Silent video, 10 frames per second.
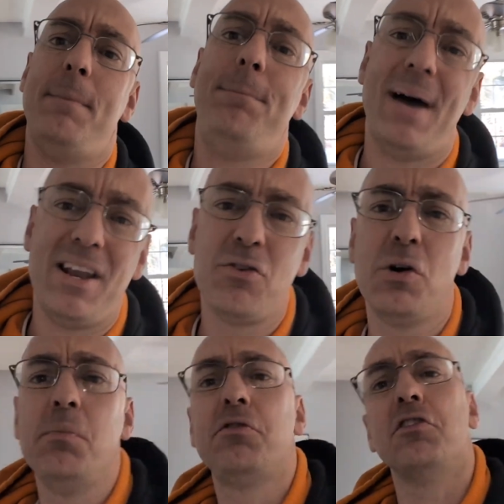many
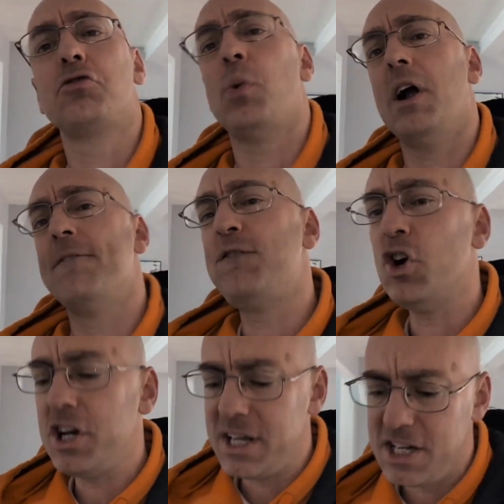bedrooms, the square
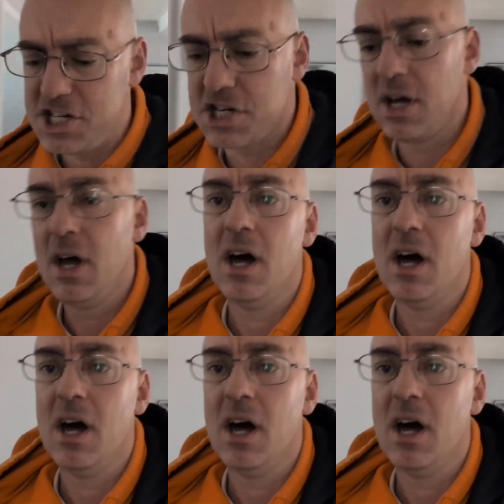footage,